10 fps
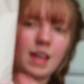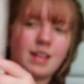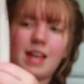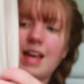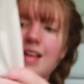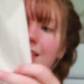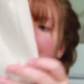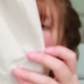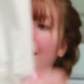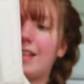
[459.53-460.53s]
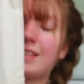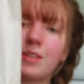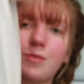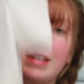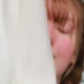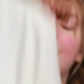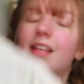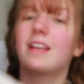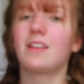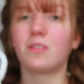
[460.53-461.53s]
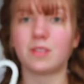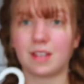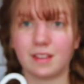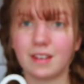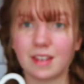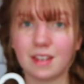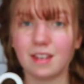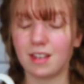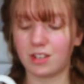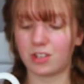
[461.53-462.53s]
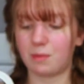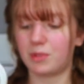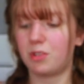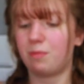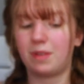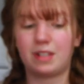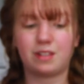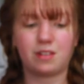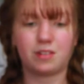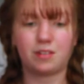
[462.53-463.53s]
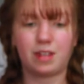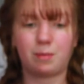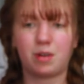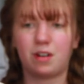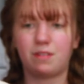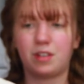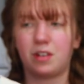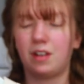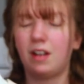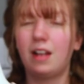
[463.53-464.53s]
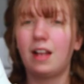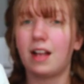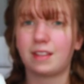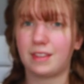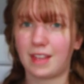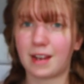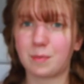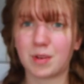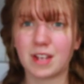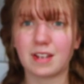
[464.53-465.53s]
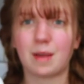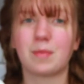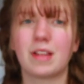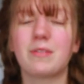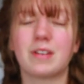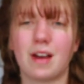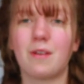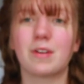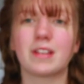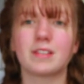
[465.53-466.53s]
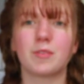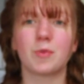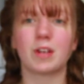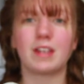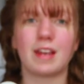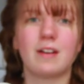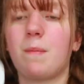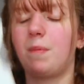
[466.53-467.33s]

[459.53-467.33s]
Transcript: and it has an elastic waist. It's like a utility jumpsuit, but it's also like part of their athletic brand. I probably would not wear this for working out,